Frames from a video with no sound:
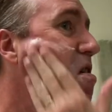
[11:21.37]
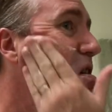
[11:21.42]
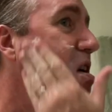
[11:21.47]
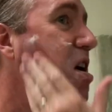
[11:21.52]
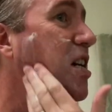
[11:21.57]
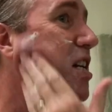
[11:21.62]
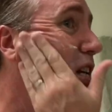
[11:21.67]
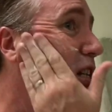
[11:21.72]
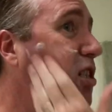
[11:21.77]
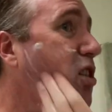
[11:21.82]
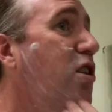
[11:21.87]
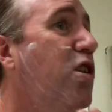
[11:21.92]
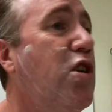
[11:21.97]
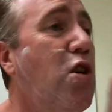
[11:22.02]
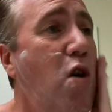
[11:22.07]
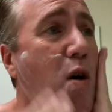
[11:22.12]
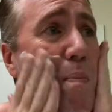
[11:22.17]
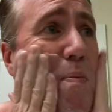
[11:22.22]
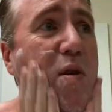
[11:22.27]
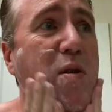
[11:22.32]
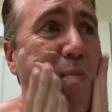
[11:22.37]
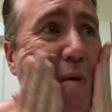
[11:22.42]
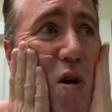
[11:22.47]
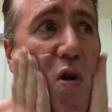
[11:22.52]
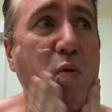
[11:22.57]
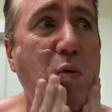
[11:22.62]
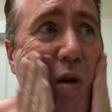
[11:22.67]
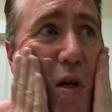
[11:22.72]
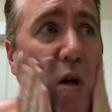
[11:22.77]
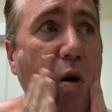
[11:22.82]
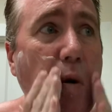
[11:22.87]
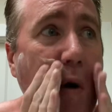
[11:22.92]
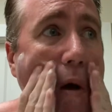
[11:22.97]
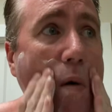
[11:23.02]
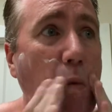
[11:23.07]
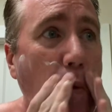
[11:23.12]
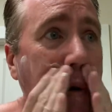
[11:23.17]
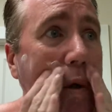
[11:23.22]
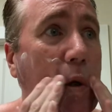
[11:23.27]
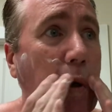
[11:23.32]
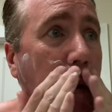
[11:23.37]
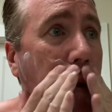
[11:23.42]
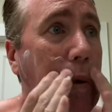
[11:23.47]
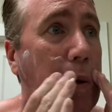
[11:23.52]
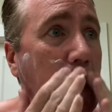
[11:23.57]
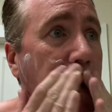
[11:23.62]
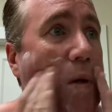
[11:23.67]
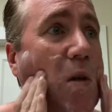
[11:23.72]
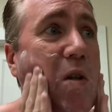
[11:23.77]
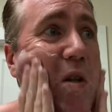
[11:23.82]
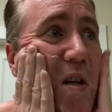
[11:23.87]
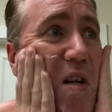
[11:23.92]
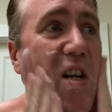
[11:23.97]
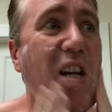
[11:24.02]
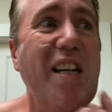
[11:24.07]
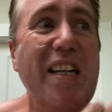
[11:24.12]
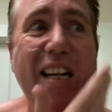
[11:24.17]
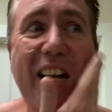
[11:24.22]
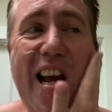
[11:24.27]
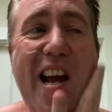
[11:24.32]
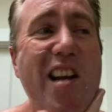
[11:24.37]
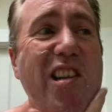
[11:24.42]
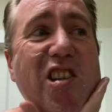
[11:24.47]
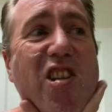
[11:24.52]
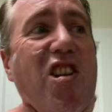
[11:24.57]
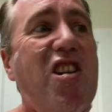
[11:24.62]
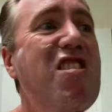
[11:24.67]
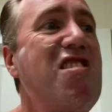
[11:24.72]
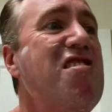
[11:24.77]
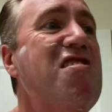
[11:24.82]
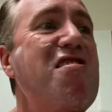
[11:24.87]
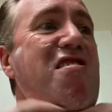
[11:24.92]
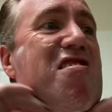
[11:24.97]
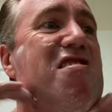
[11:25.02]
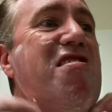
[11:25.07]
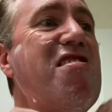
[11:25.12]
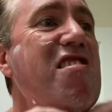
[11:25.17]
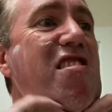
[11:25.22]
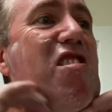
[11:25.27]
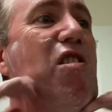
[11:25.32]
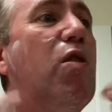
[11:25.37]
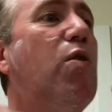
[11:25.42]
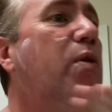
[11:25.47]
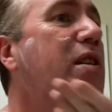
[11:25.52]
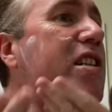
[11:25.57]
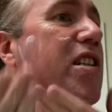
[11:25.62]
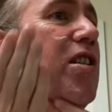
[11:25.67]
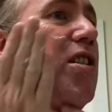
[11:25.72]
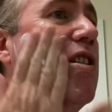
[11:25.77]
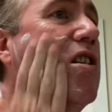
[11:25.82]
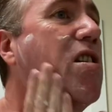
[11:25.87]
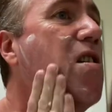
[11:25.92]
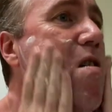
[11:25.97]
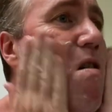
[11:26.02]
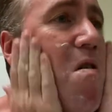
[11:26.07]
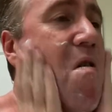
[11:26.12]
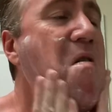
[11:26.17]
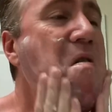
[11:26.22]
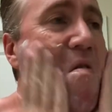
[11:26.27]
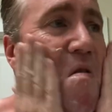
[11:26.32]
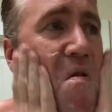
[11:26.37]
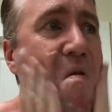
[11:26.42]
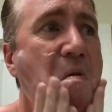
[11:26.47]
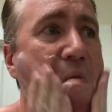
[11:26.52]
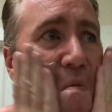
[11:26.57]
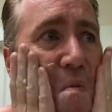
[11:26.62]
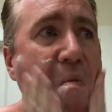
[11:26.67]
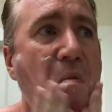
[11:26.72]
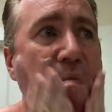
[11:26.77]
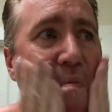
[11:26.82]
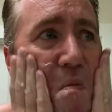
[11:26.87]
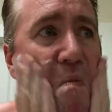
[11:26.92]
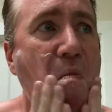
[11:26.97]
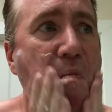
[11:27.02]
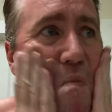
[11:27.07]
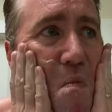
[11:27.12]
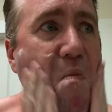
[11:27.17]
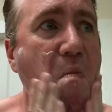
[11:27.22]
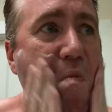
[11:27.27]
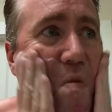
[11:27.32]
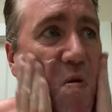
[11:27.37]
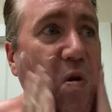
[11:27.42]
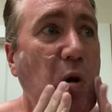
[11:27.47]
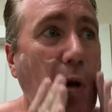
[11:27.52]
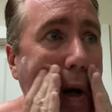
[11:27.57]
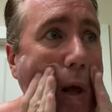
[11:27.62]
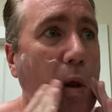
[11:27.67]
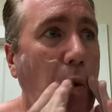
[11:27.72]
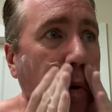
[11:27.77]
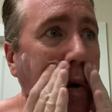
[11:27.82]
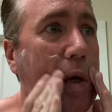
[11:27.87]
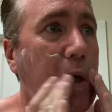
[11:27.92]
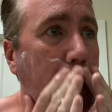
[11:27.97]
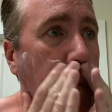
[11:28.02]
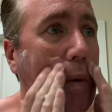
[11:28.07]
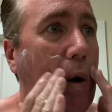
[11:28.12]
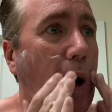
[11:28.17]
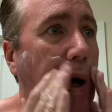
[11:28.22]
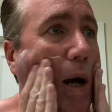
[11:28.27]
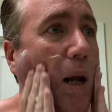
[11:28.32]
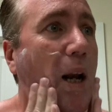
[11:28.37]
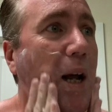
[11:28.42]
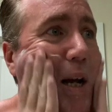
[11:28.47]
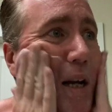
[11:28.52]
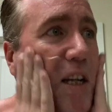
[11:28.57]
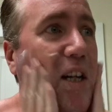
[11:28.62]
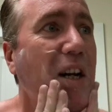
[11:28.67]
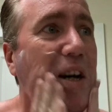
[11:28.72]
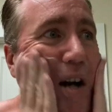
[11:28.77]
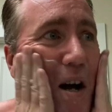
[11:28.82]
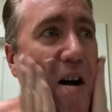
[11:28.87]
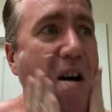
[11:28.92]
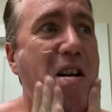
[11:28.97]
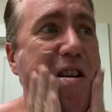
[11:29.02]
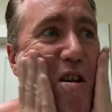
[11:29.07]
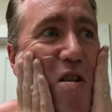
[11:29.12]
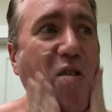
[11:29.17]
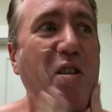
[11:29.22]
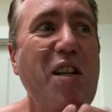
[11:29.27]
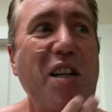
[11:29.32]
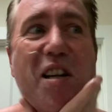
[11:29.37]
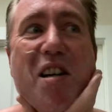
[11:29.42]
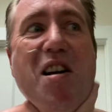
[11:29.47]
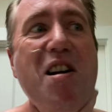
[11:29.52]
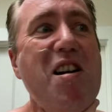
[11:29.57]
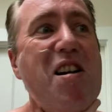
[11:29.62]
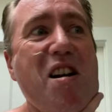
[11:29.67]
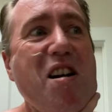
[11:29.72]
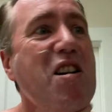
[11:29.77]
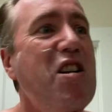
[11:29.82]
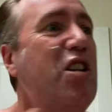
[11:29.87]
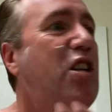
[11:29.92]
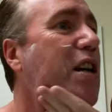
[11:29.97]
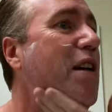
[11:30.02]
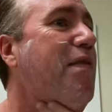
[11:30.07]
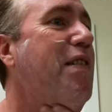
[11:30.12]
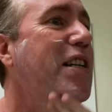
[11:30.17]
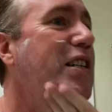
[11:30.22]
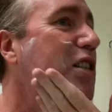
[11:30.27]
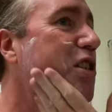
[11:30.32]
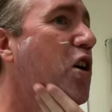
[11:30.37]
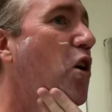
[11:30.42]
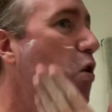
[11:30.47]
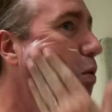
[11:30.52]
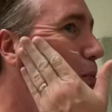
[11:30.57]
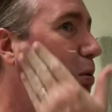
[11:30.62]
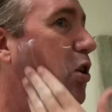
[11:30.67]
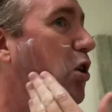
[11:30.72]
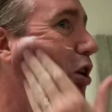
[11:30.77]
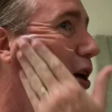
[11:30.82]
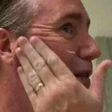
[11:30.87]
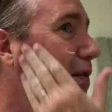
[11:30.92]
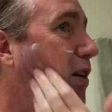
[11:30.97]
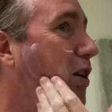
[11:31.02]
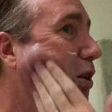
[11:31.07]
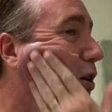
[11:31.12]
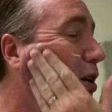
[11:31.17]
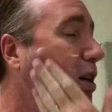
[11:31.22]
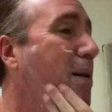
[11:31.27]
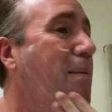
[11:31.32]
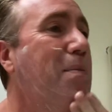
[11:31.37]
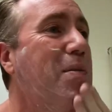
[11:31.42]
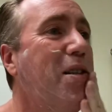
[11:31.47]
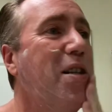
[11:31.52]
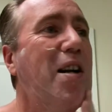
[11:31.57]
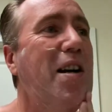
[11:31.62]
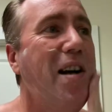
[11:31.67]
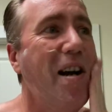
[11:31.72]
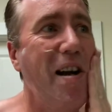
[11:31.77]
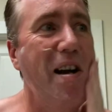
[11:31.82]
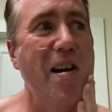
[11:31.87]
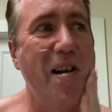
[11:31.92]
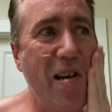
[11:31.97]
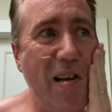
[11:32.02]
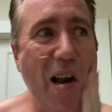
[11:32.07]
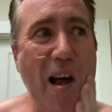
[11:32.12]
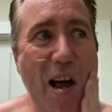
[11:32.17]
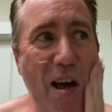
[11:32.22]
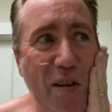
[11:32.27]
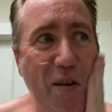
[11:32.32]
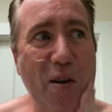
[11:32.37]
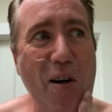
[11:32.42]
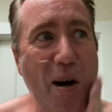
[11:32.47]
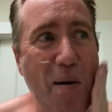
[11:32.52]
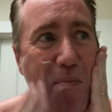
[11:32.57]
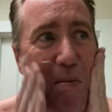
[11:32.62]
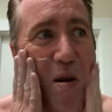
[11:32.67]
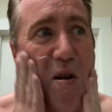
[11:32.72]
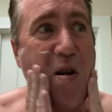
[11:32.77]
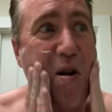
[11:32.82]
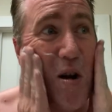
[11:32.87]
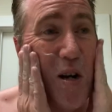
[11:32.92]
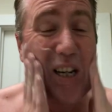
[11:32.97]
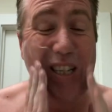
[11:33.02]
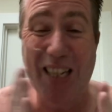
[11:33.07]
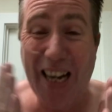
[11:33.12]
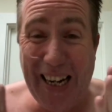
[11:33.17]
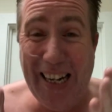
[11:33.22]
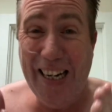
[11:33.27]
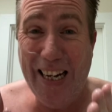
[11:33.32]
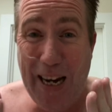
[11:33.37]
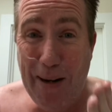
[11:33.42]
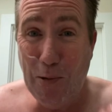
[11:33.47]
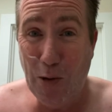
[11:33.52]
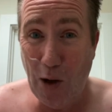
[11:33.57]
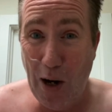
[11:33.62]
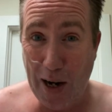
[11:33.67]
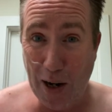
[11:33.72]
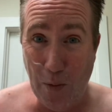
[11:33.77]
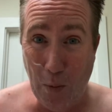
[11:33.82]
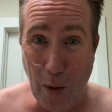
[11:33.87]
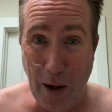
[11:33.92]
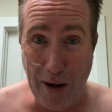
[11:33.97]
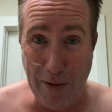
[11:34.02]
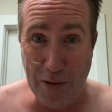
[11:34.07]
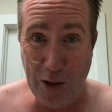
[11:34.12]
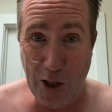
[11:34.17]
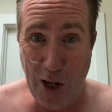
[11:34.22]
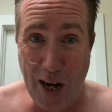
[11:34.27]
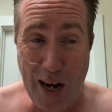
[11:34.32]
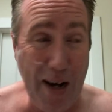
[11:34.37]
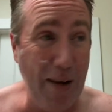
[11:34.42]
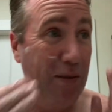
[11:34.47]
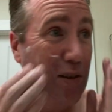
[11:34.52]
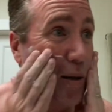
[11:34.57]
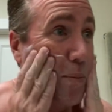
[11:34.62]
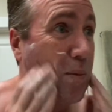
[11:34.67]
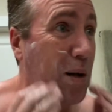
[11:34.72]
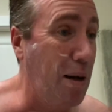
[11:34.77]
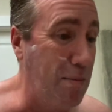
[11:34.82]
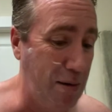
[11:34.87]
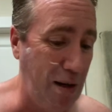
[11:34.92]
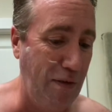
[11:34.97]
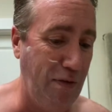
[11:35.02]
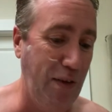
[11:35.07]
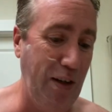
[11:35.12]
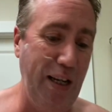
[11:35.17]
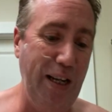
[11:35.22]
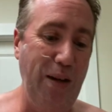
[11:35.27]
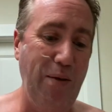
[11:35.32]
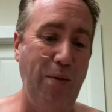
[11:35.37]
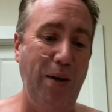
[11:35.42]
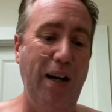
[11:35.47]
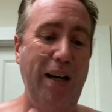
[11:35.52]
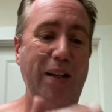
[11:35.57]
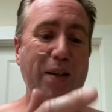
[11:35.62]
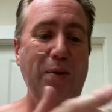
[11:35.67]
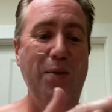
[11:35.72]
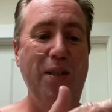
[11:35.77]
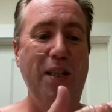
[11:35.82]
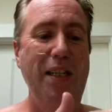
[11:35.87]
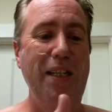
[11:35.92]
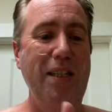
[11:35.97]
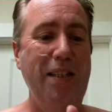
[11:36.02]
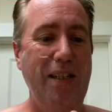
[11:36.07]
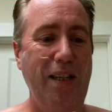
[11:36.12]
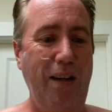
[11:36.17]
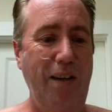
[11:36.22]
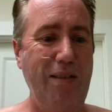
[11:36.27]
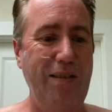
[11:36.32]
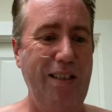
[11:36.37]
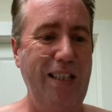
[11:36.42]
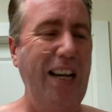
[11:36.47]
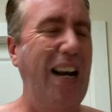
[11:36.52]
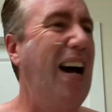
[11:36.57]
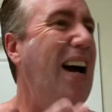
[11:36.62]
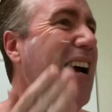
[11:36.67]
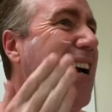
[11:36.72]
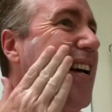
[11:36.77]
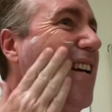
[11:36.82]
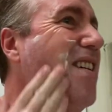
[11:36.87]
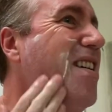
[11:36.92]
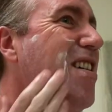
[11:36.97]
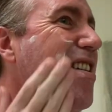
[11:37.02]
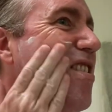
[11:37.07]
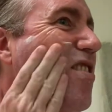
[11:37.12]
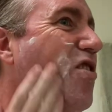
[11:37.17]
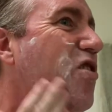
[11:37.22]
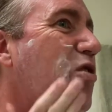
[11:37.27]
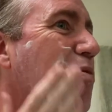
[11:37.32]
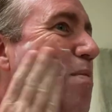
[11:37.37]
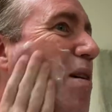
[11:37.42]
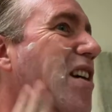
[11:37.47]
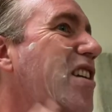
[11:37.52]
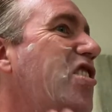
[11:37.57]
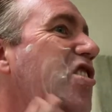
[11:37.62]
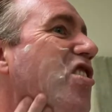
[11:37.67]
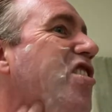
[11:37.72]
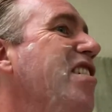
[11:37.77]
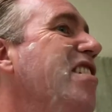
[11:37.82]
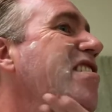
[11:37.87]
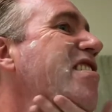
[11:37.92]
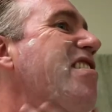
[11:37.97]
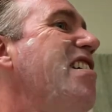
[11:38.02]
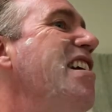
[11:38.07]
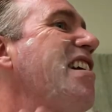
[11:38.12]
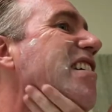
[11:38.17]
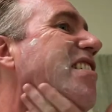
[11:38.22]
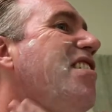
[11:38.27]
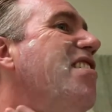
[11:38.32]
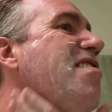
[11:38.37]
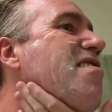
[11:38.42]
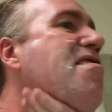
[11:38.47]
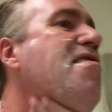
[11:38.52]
It doesn't show up as much when you don't have whiskers. You see, it doesn't catch and all the whiskers. This is another reason why I like uh, using shaving soaps, shaving creams that I uh, lather up because I can keep track of what I've shaved. Sometimes I forget when I use these, like, did I do my chin yet?